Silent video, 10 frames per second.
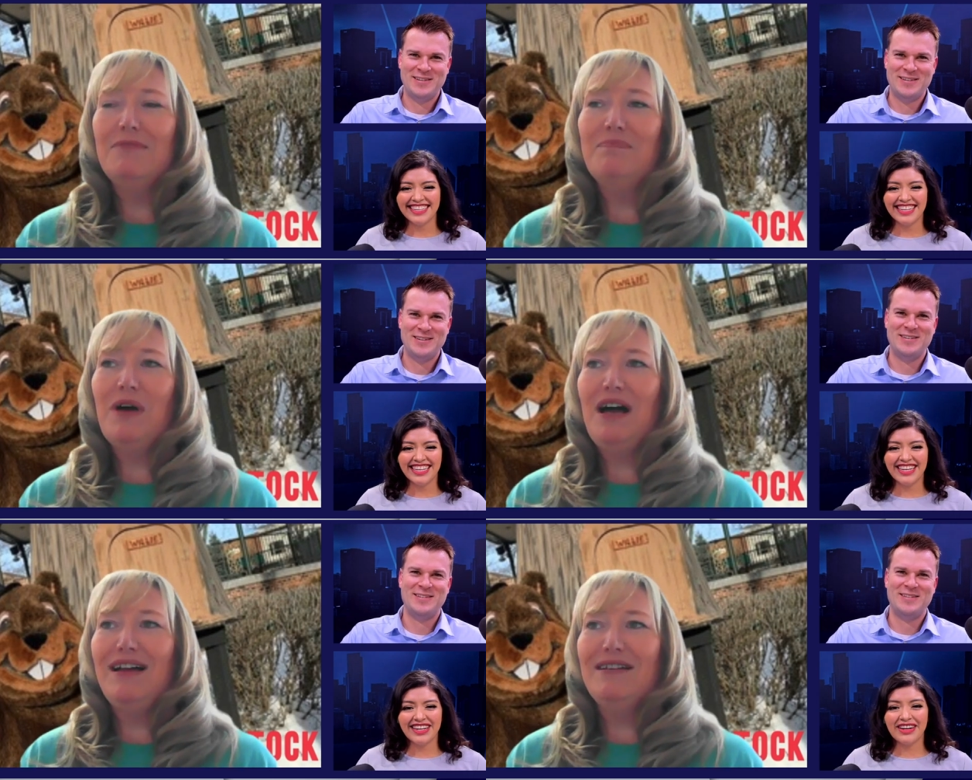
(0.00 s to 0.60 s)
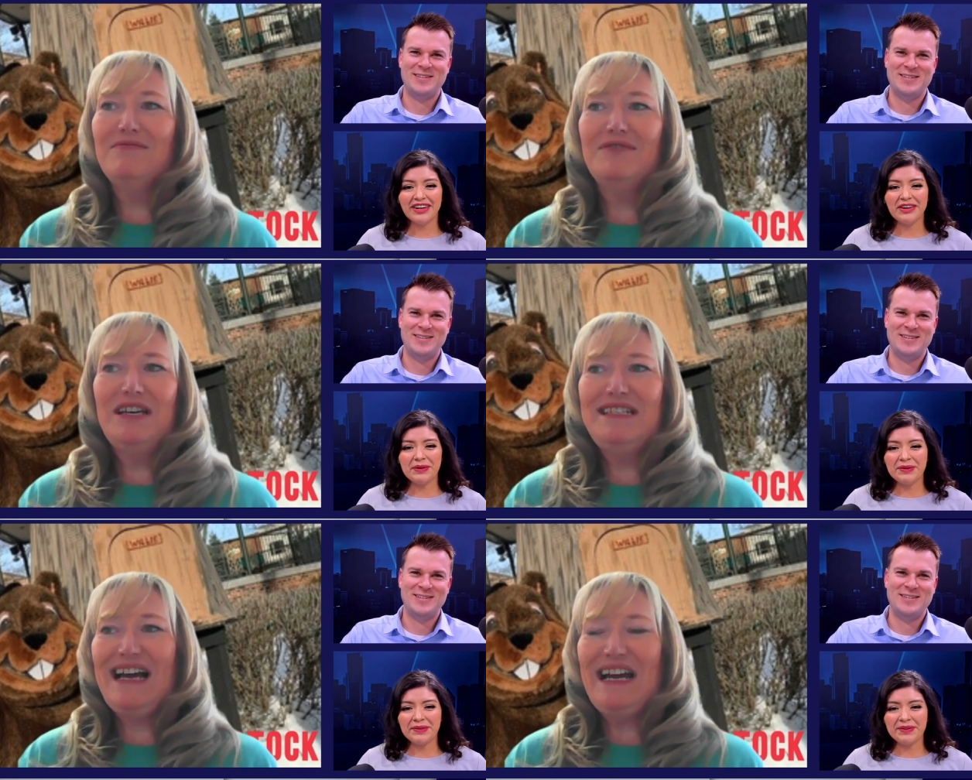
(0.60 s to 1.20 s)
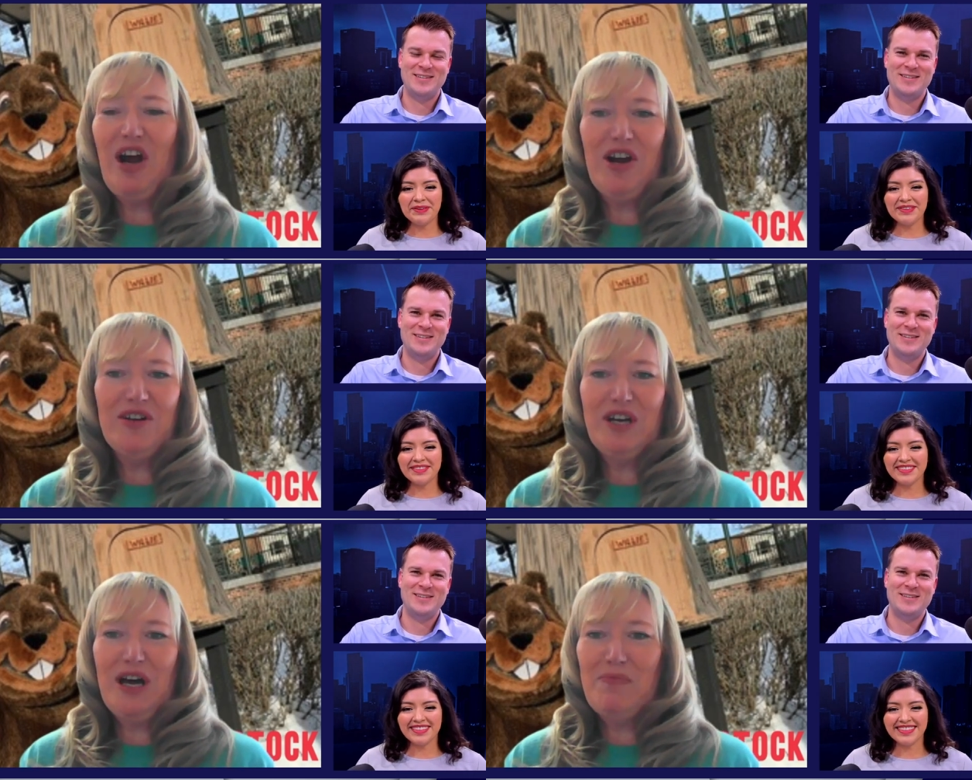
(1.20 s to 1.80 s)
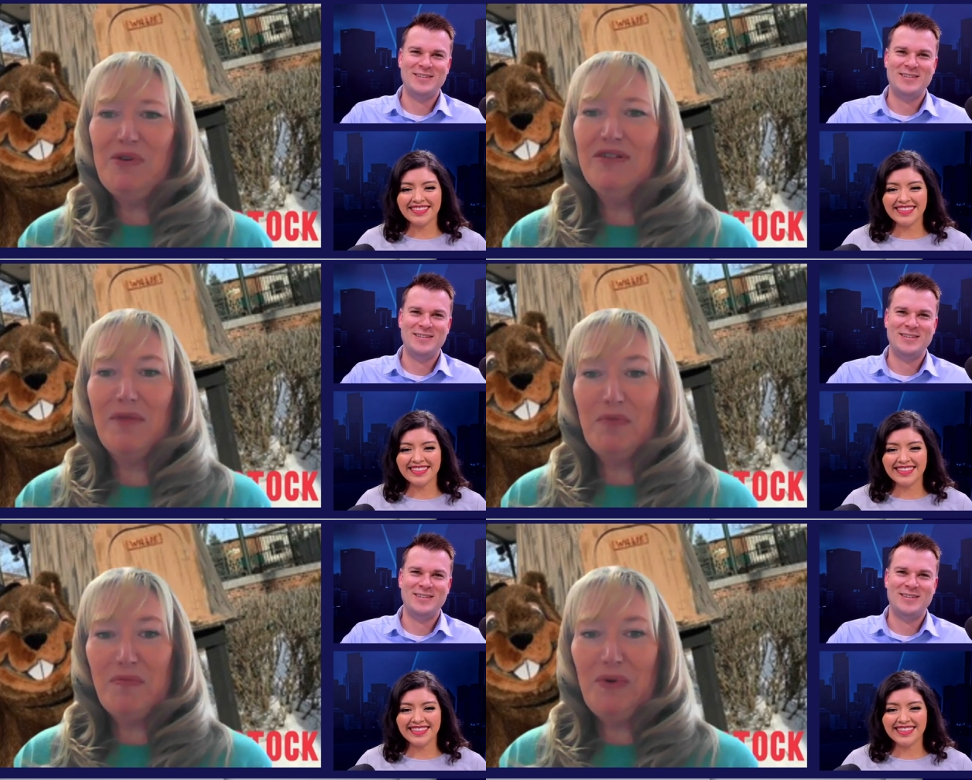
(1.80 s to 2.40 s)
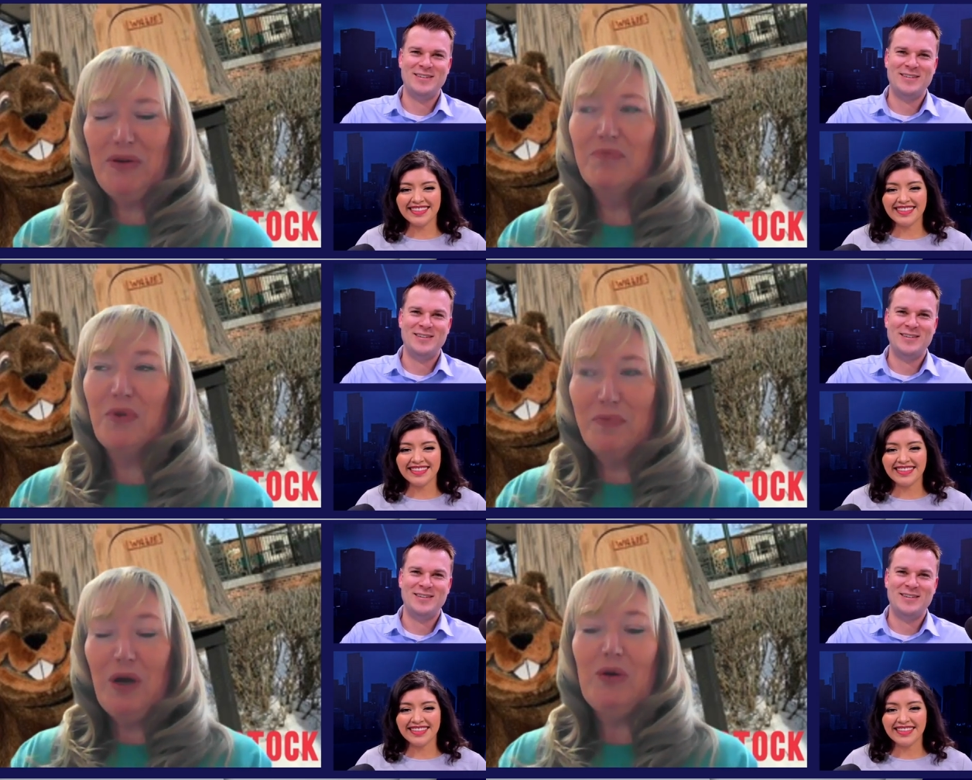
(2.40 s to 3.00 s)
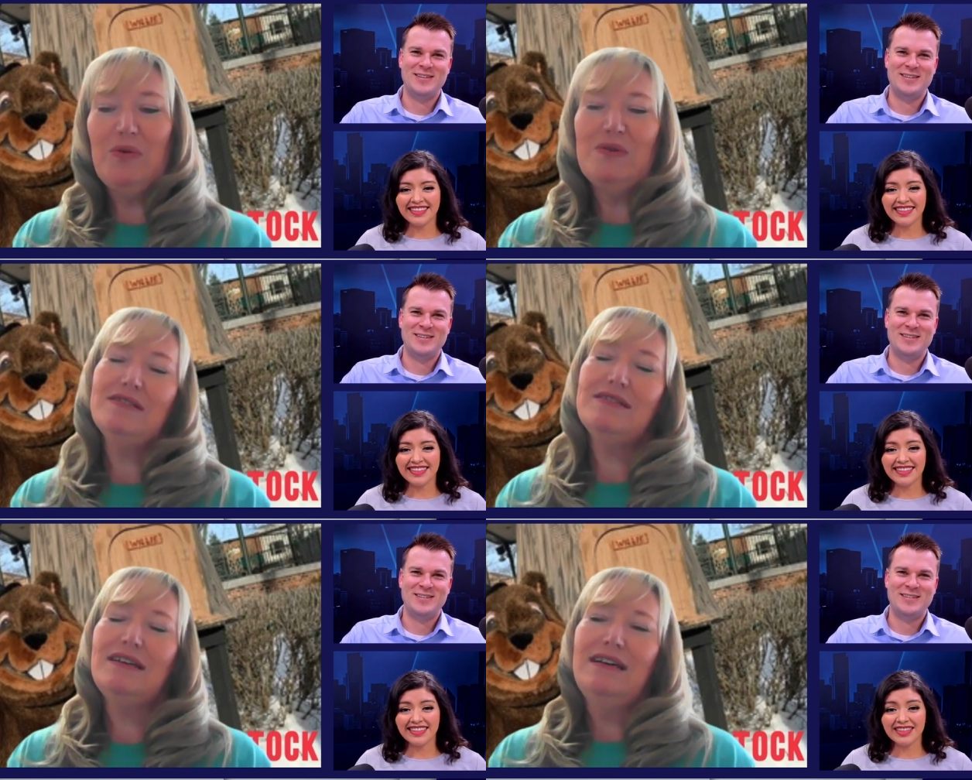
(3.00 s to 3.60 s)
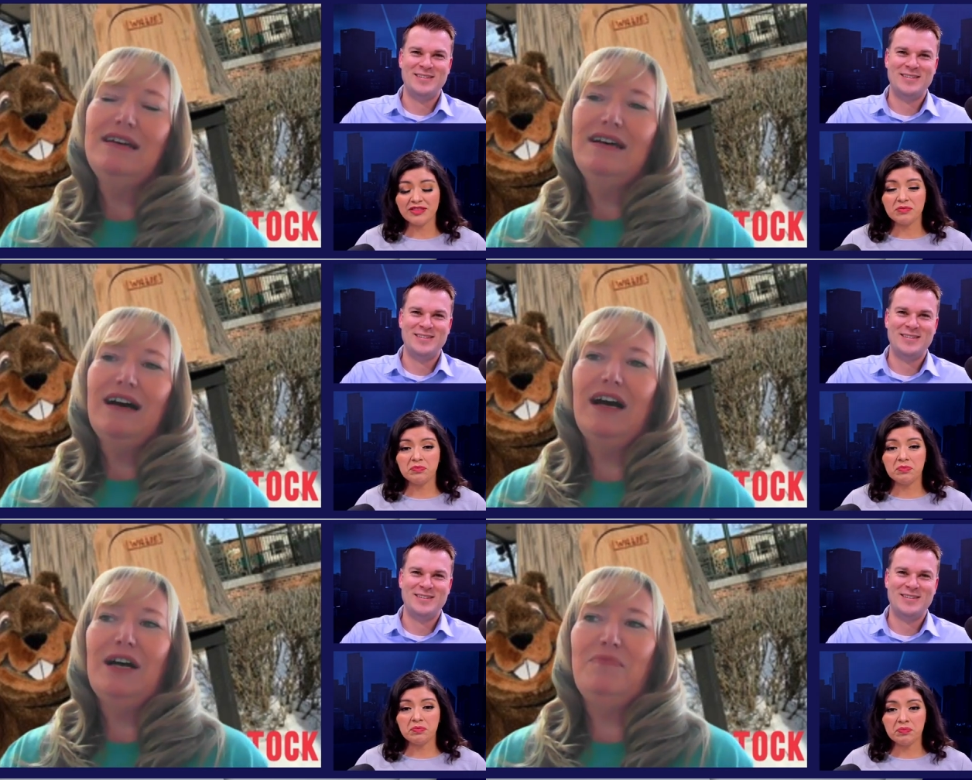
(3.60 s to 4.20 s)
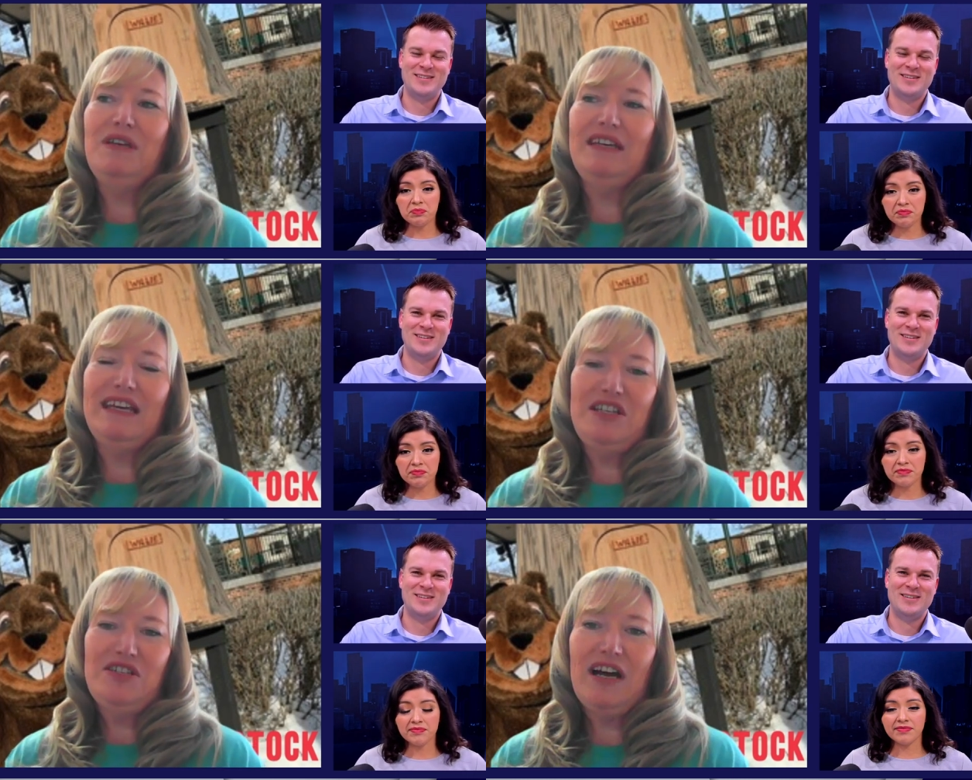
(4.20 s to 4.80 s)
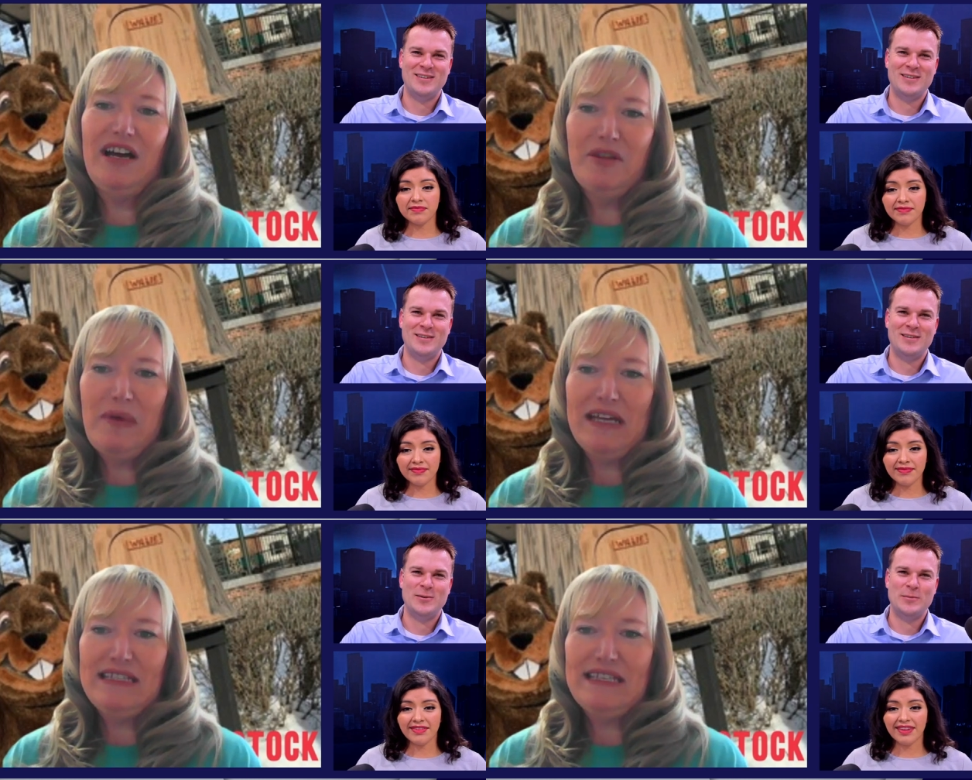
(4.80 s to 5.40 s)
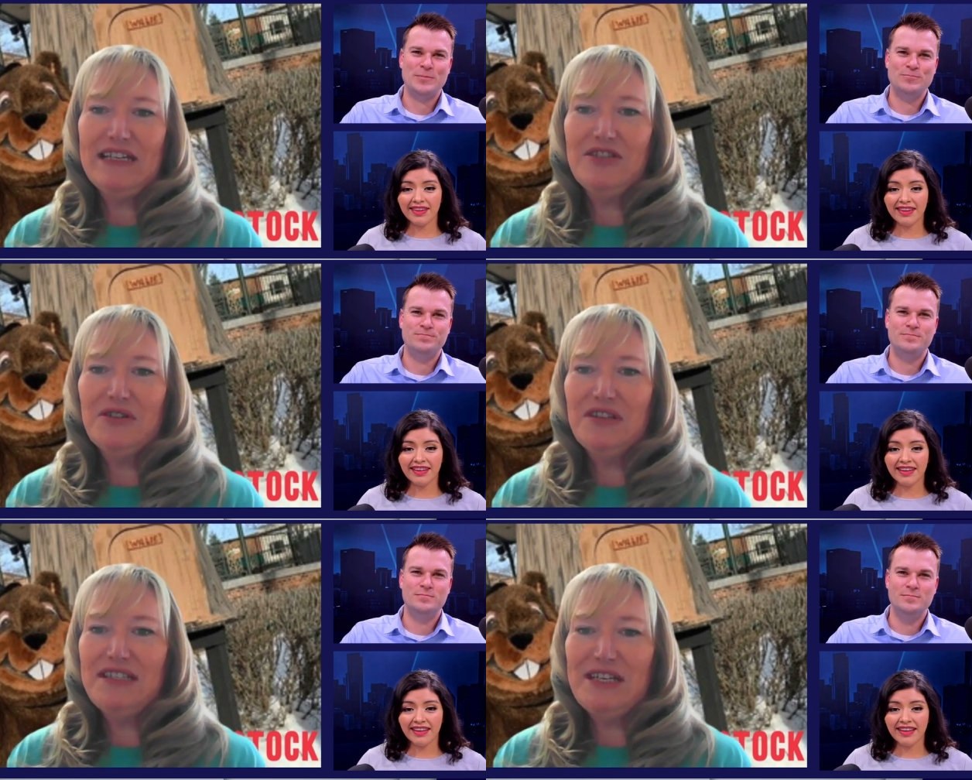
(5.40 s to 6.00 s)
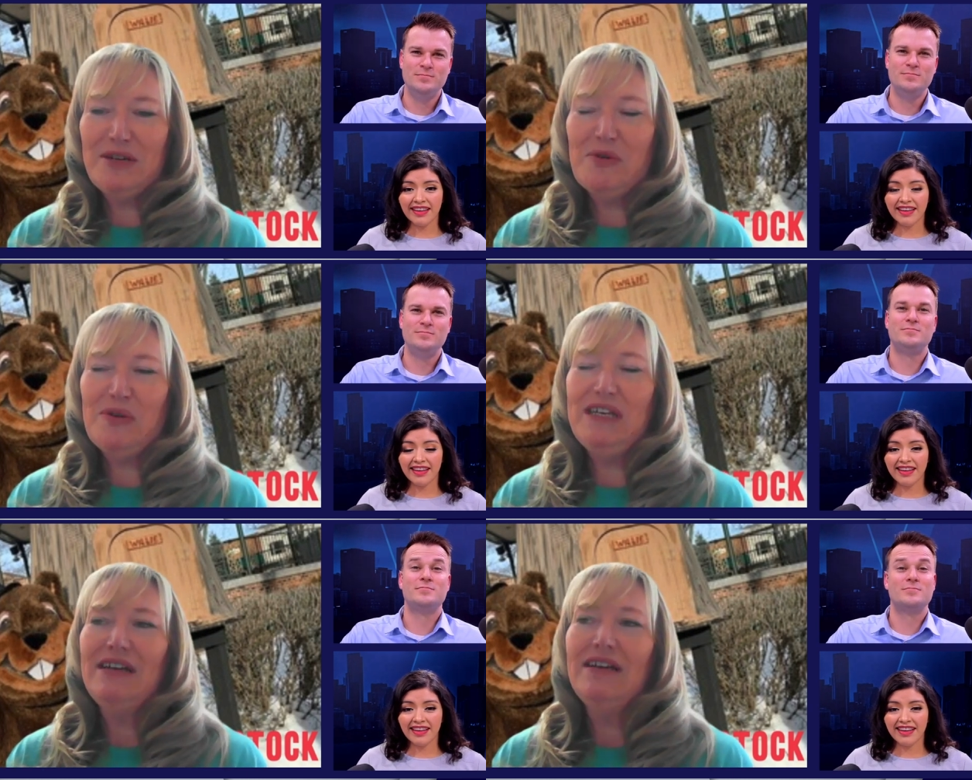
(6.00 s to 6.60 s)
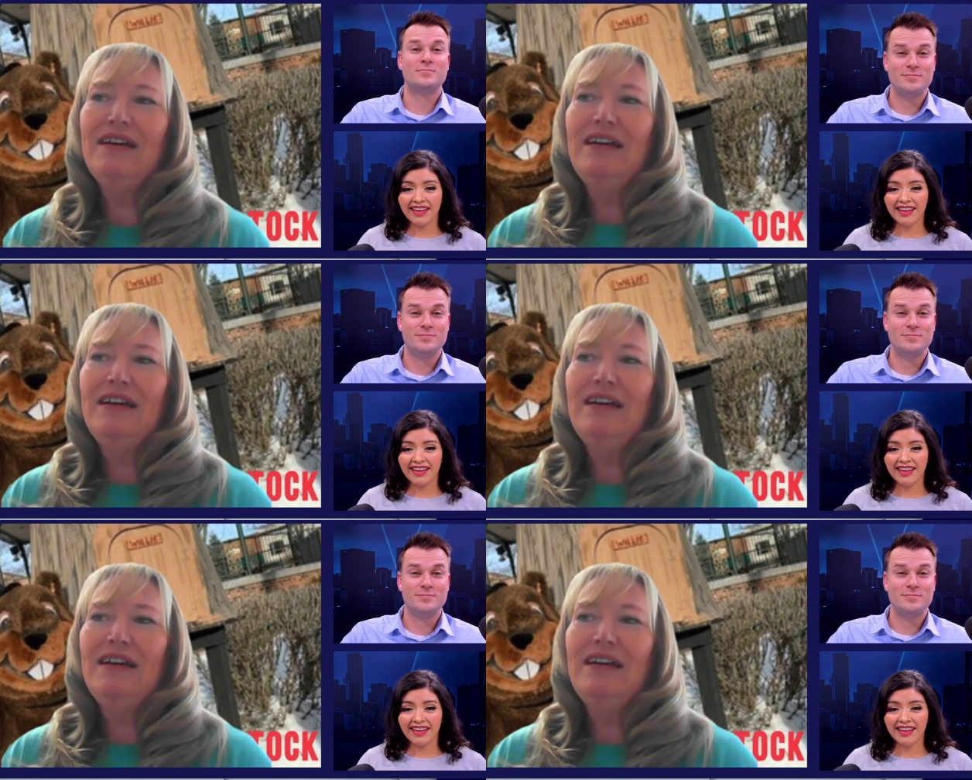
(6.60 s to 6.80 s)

Speaker 1: Um, a, a die-hard couple got proposed, um, engaged on the bandstand during the ceremony.